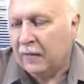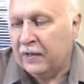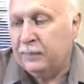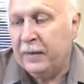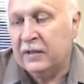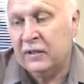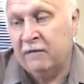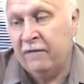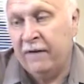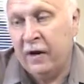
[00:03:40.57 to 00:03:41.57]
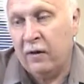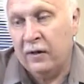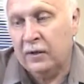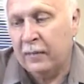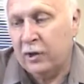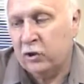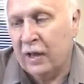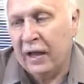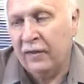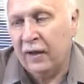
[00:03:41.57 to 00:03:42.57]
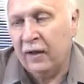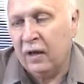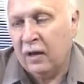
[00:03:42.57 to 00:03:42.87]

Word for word: This piece is very special, I think.